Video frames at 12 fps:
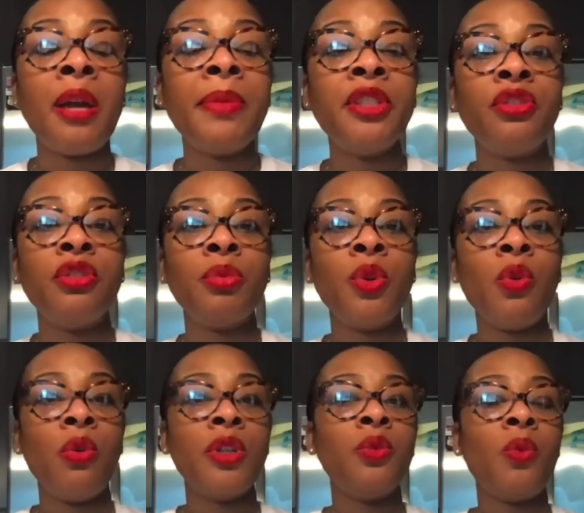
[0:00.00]
I'm in Searchman
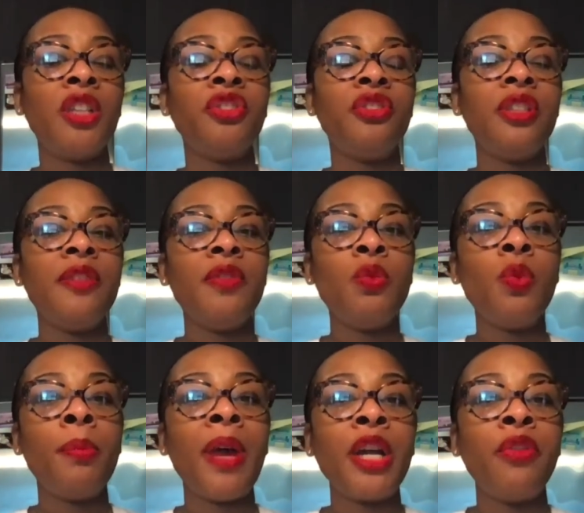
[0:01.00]
Quarters watching TV
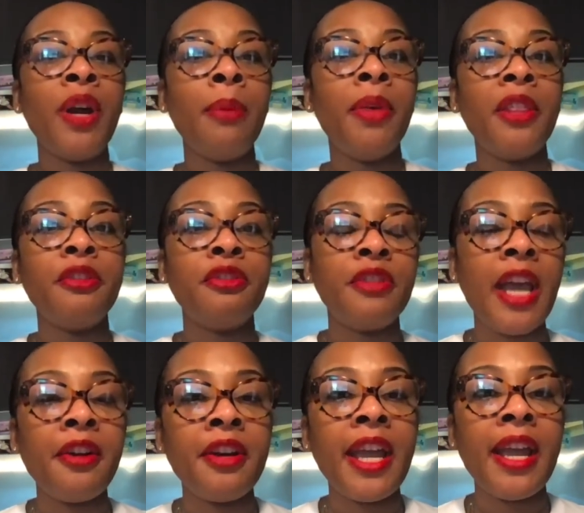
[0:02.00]
with my grandmother.
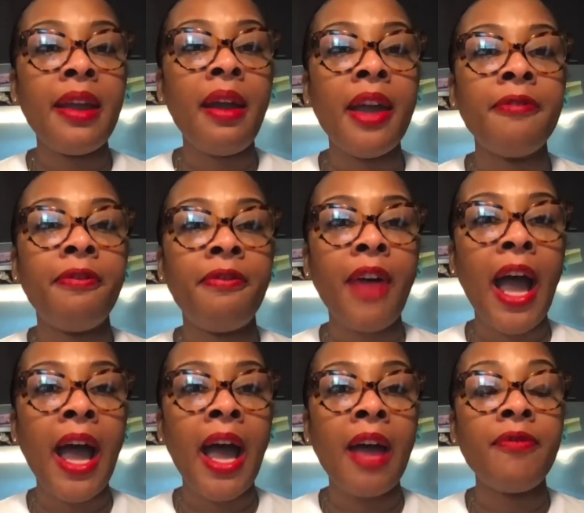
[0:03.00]
Saturday at
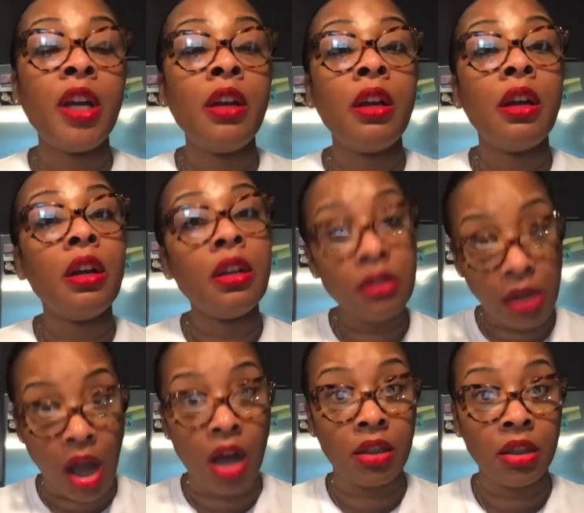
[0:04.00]
5
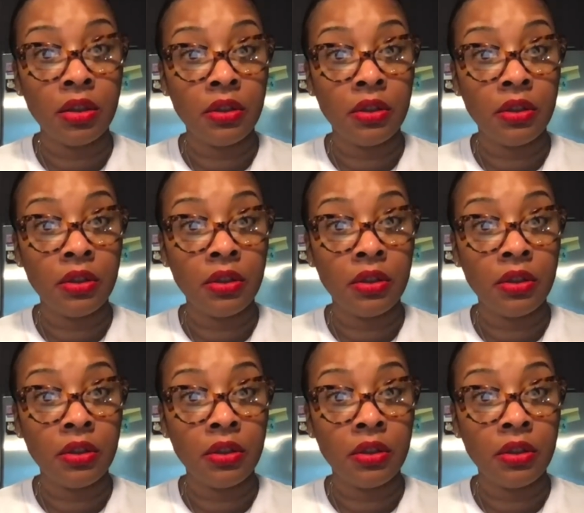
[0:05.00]
o'clock,